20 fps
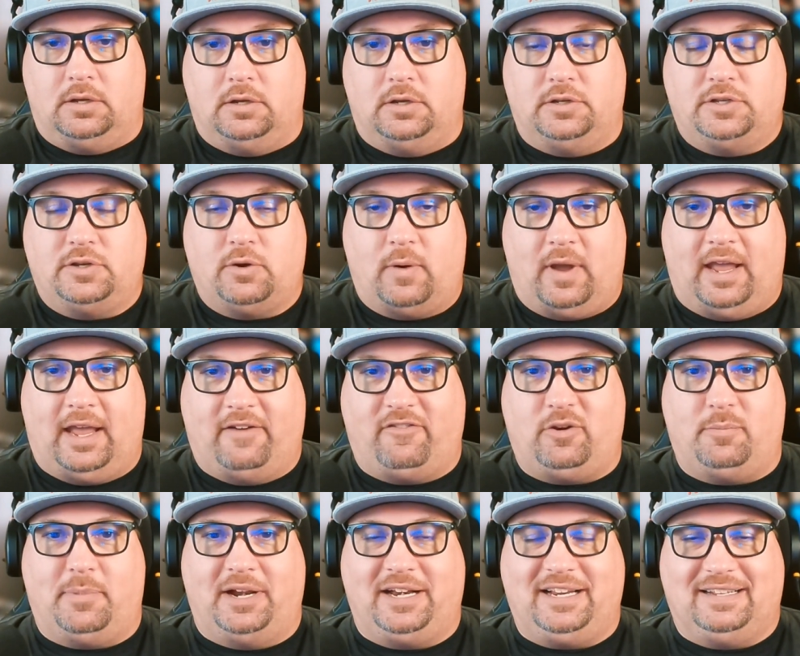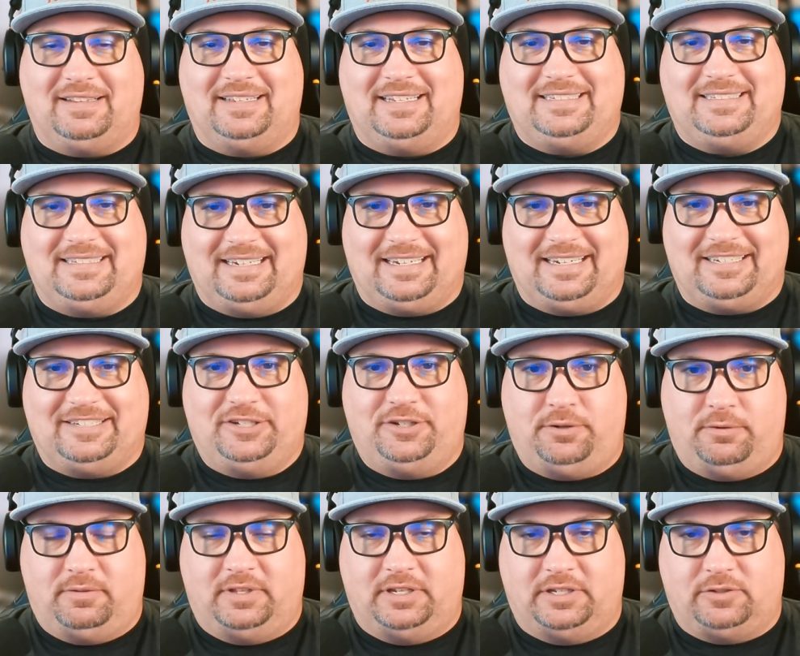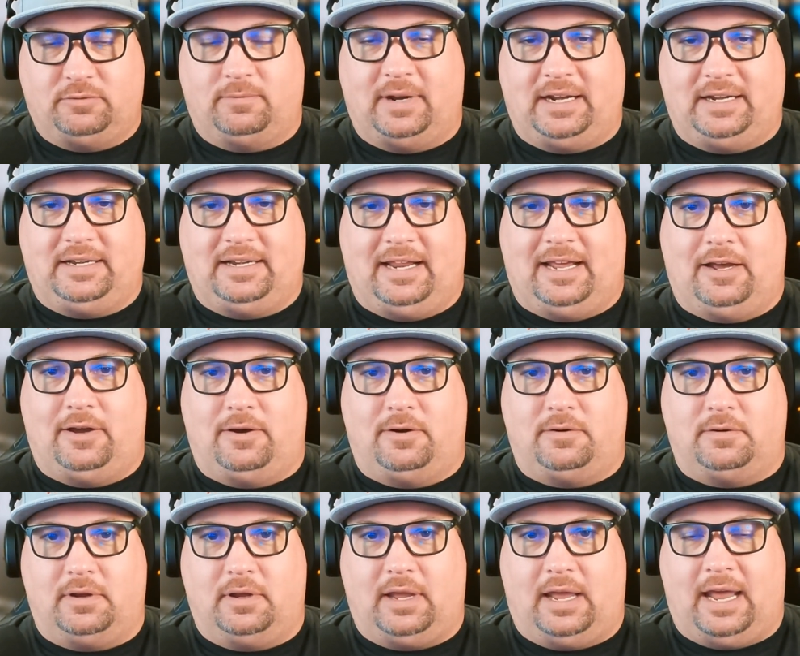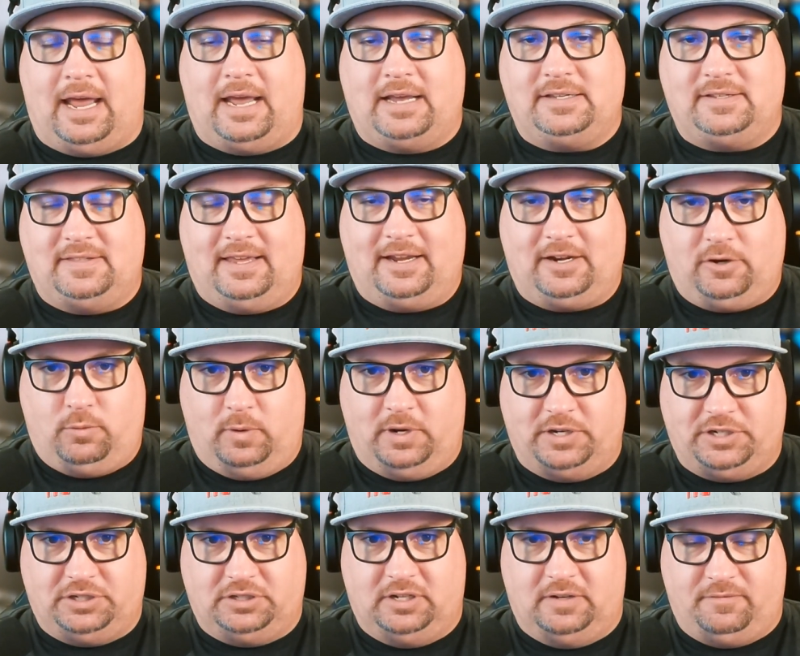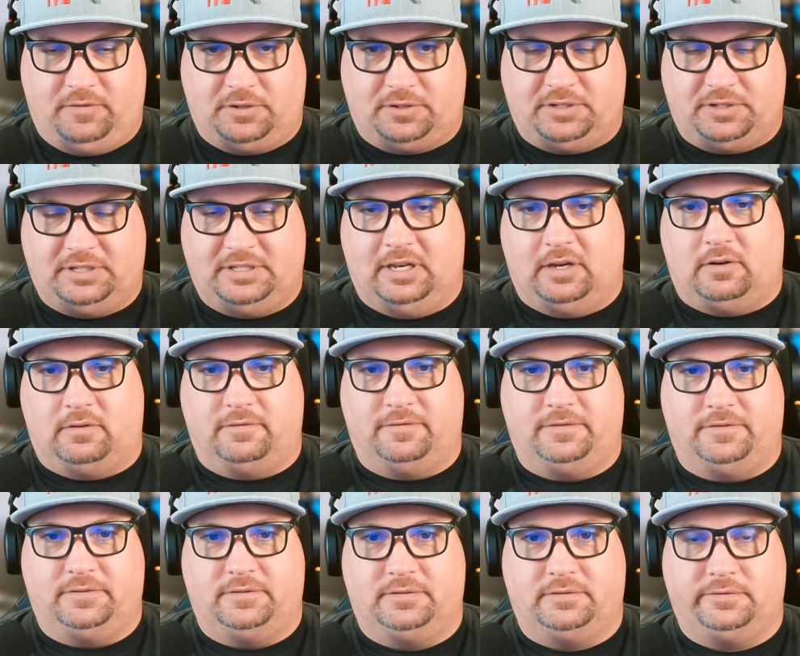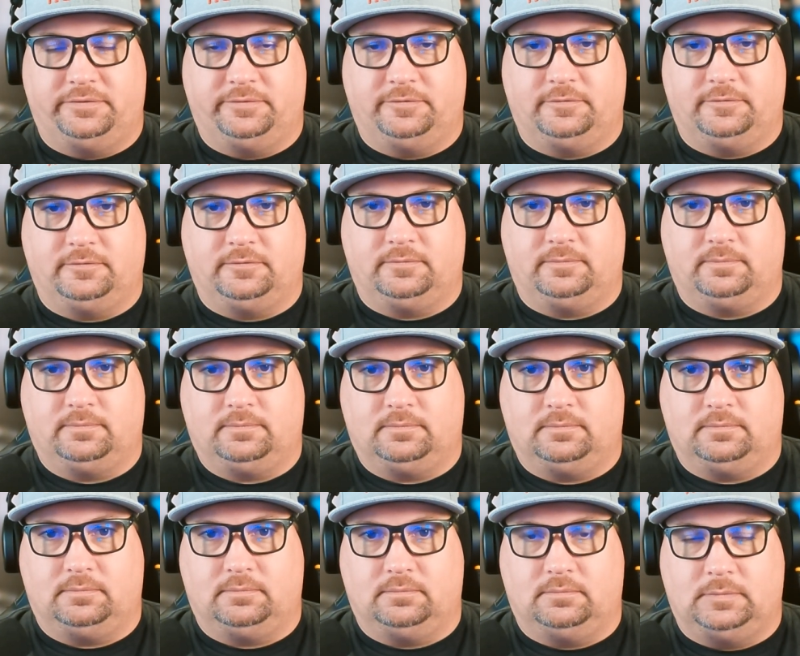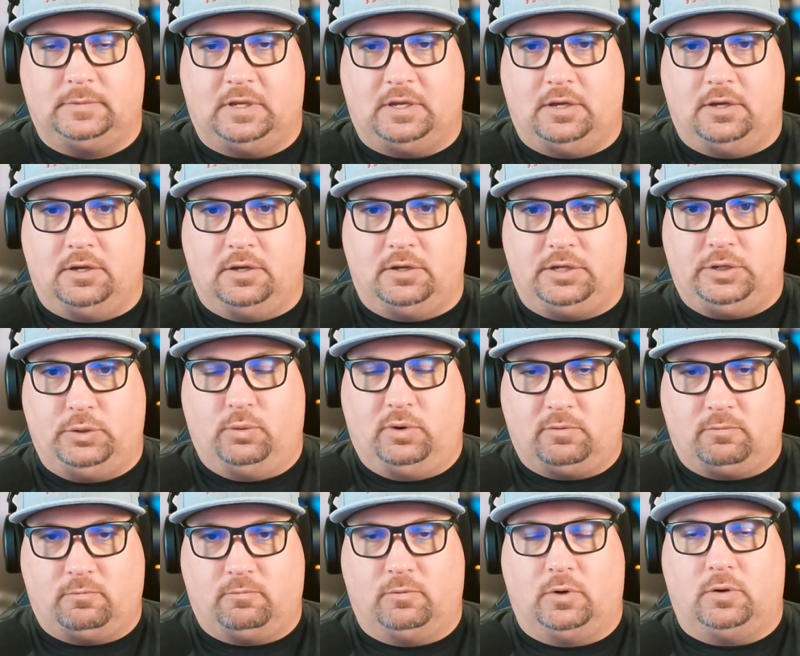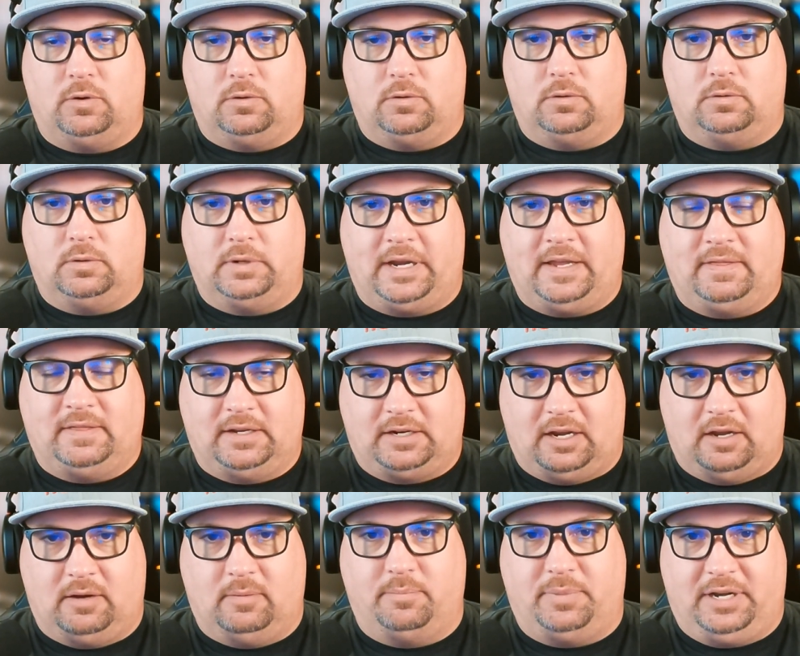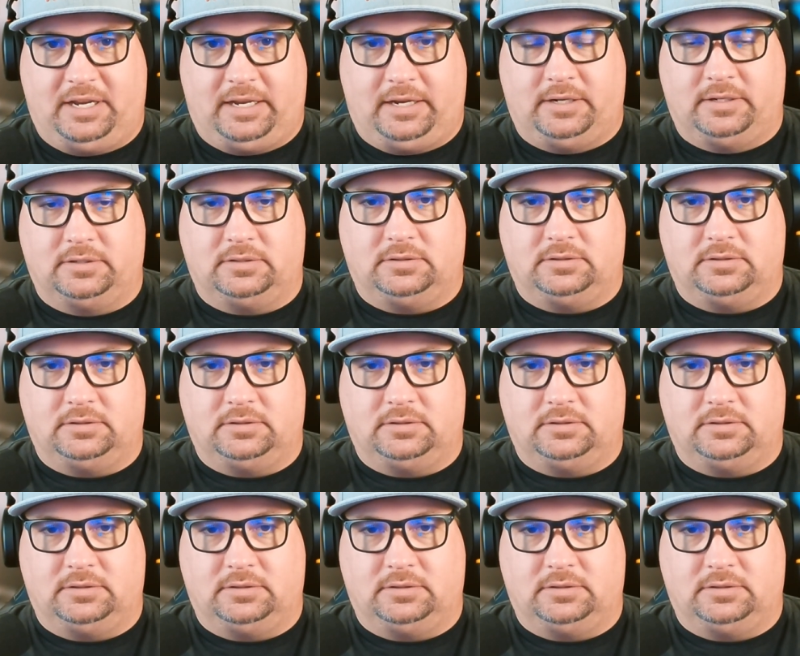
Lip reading: So, everybody listening to this right now, ask that question of yourself. Your role in the company,